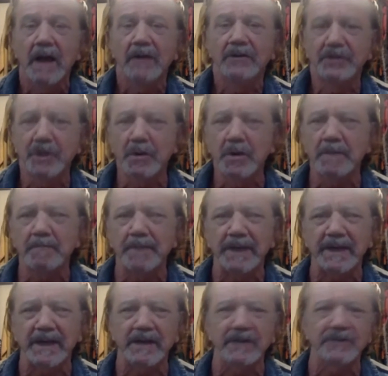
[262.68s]
do it,
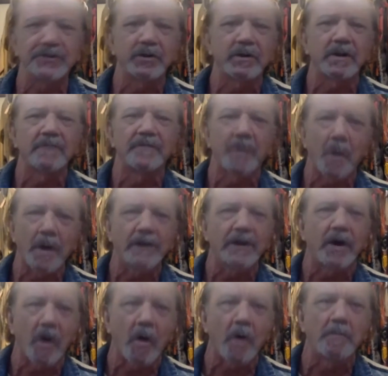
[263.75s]
because you'll avoid
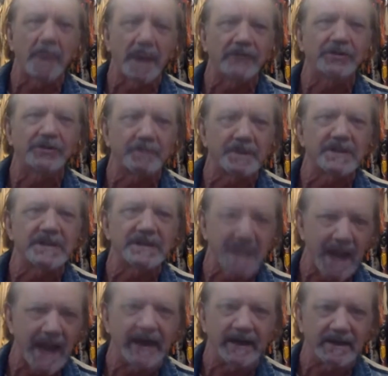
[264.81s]
a whole bunch of
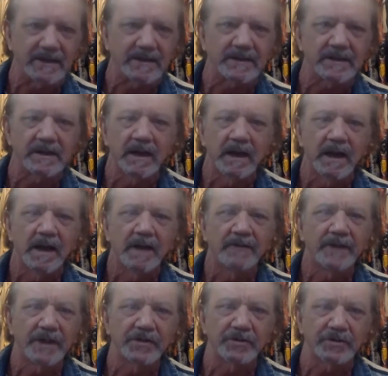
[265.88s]
mistakes
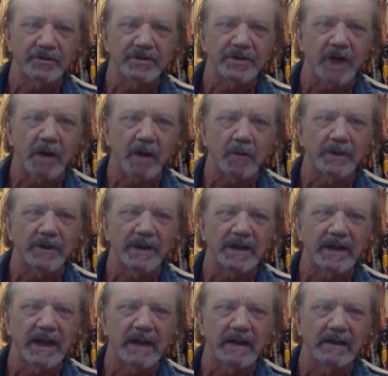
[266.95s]
that you'll start with.
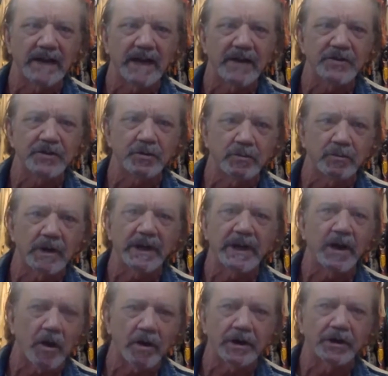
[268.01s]
It'll get you really
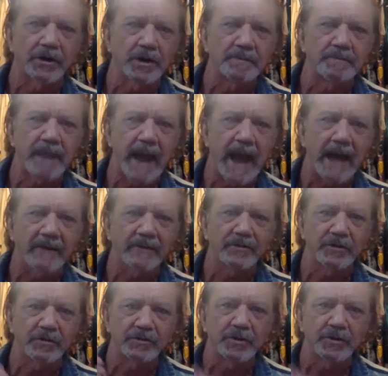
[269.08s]
on a good path
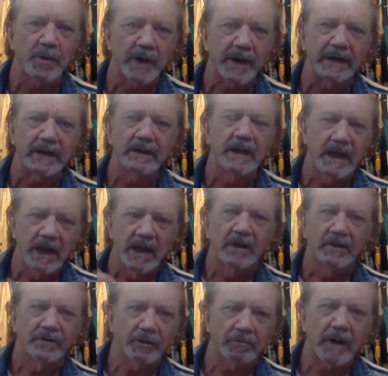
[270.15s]
to doing
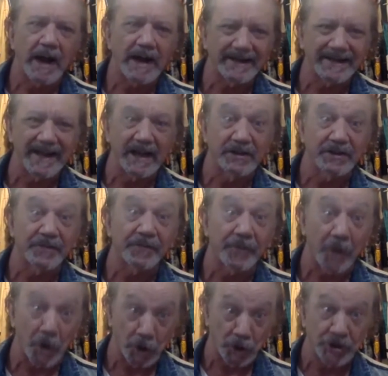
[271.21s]
the right things
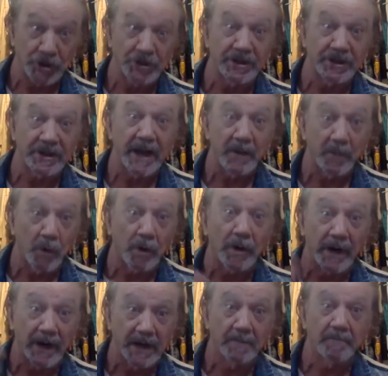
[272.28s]
first and
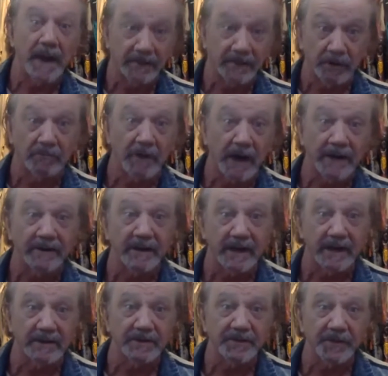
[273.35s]
worrying about the right
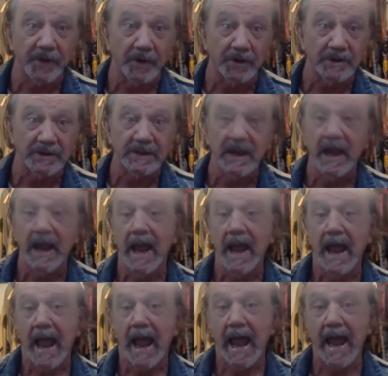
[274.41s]
things first.
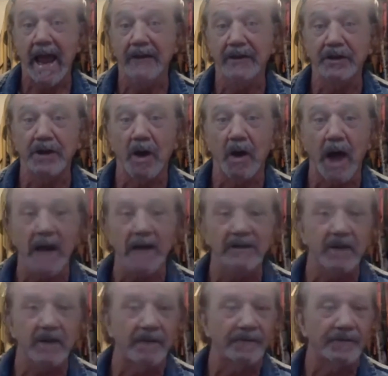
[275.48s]
And, you know, I
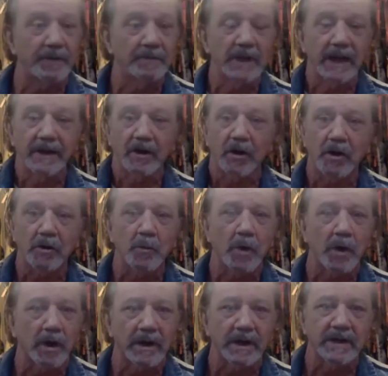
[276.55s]
saw from, like, her
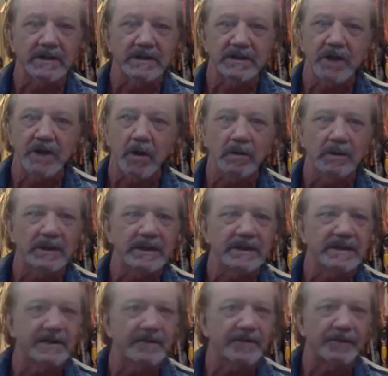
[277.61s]
work is totally
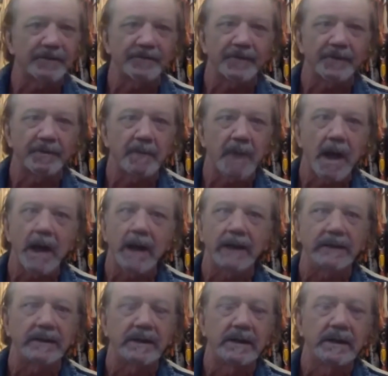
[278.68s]
different from
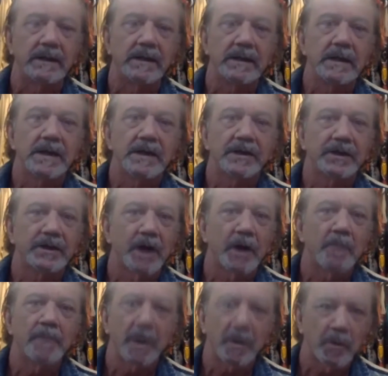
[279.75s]
mine, you
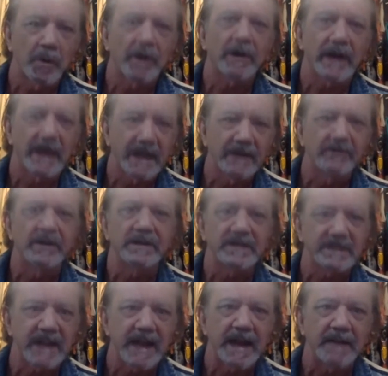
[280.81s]
know, but we're in the
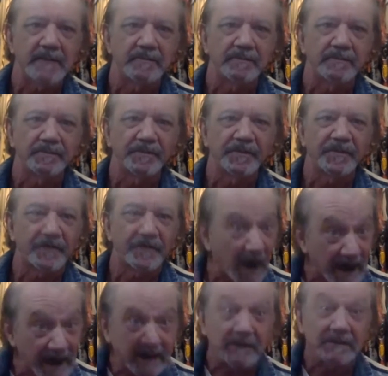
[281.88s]
same
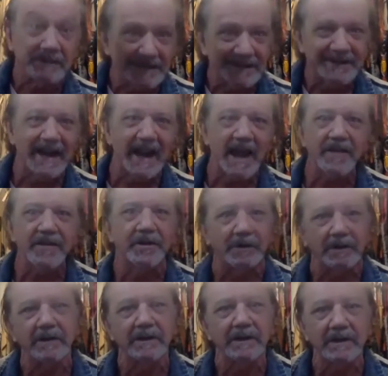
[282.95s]
fight
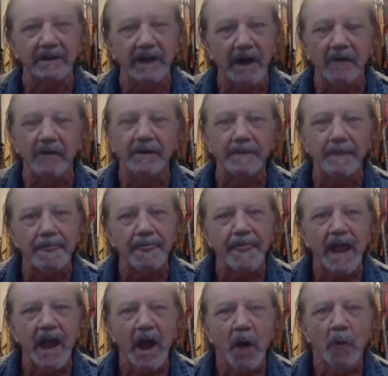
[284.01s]
together, you know. And
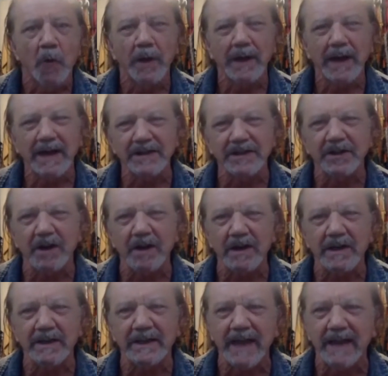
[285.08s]
when I
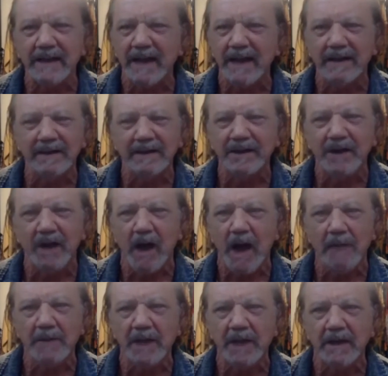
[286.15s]
started getting, and, you know,
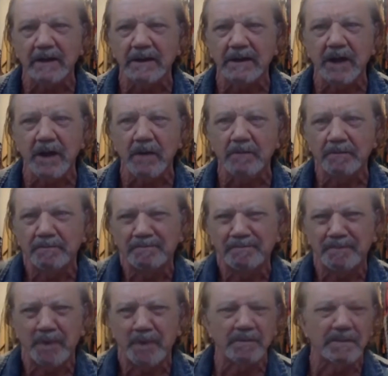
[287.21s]
I'm not going to go
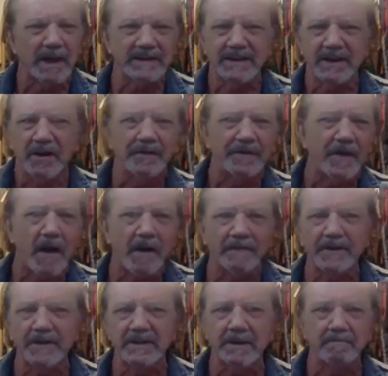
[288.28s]
pull myself
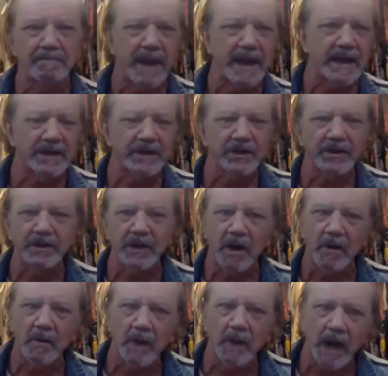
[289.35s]
off as a big, you
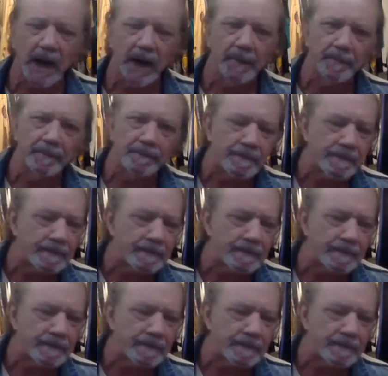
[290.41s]
know,